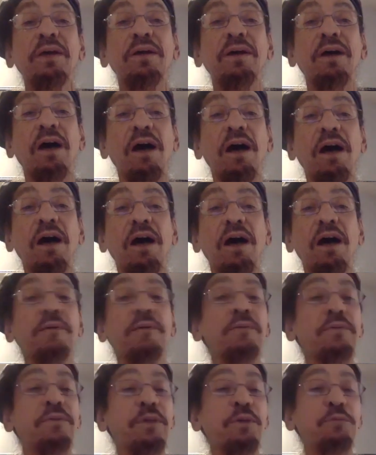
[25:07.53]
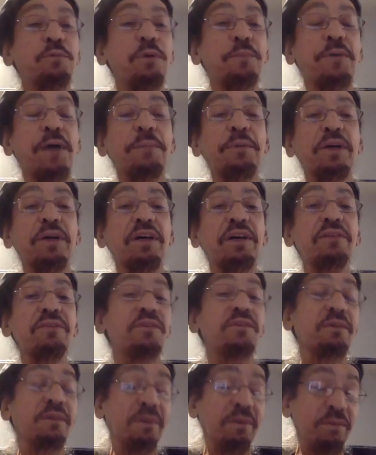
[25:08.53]
The
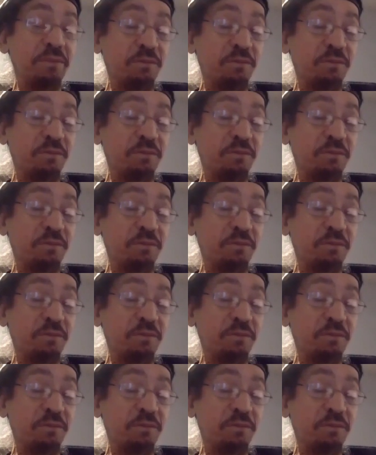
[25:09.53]
Republicans